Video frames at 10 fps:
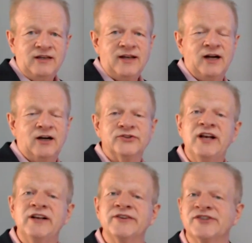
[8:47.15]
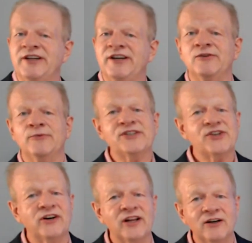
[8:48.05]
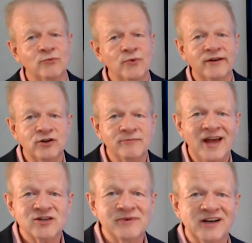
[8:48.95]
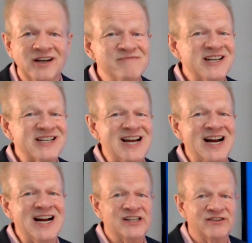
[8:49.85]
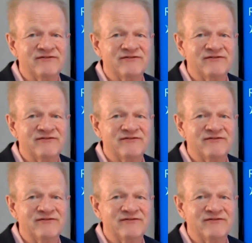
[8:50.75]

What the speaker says: Now, hotels, we started in revenue management in the mid 90s.